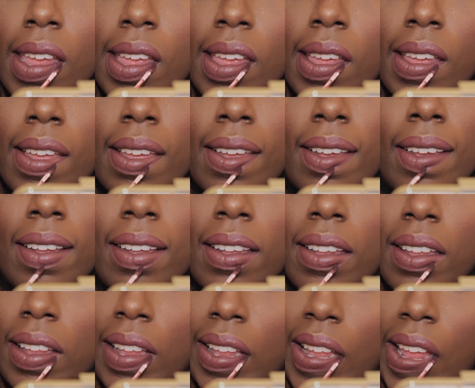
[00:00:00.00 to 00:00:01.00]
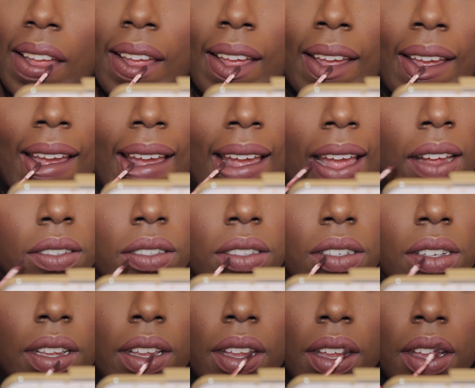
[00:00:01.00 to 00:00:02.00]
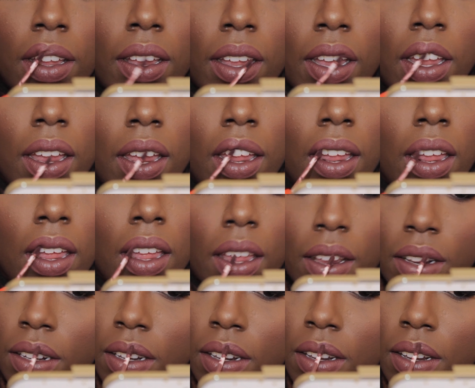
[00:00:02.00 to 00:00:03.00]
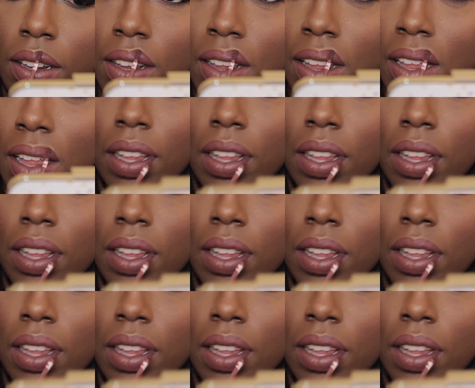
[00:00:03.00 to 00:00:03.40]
And this type of color is just perfect for transitioning into